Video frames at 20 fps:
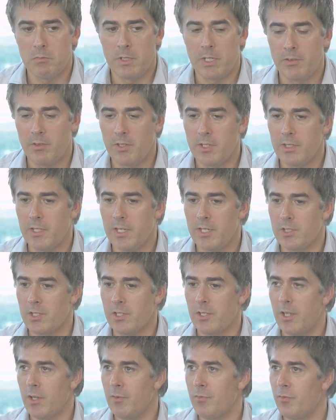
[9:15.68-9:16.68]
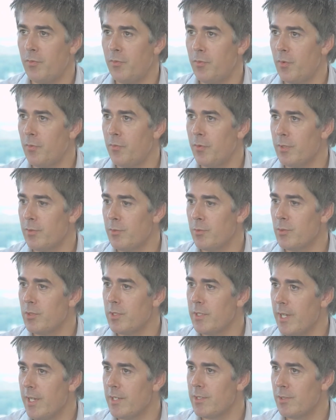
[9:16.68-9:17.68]
I think there's enough of
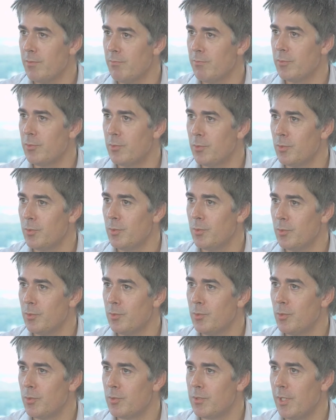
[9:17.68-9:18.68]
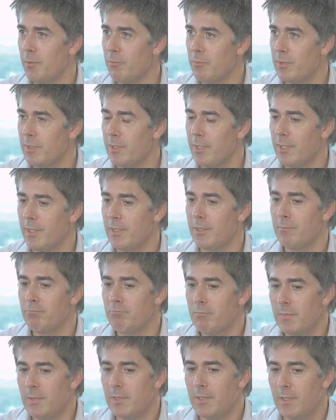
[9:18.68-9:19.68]
enthusiasm to do something
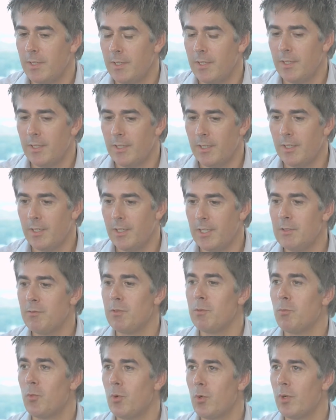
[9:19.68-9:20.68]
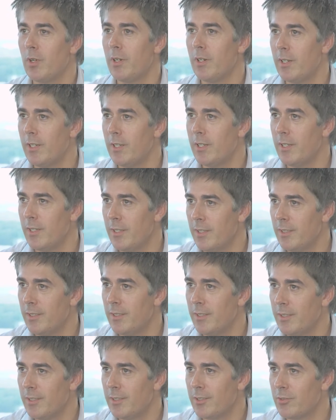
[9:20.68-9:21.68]
even
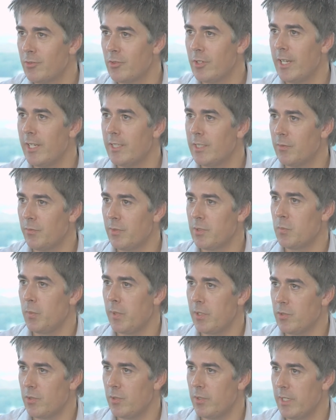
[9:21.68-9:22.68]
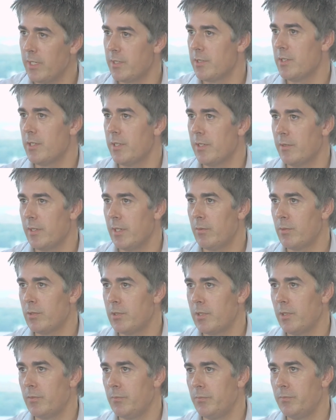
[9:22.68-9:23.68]
more creative and special next year, I
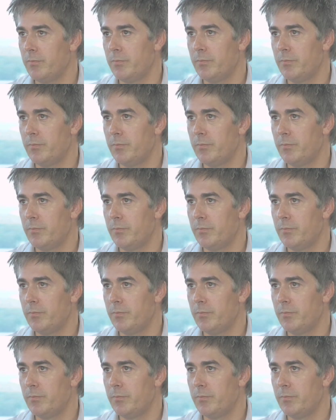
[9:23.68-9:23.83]
would say.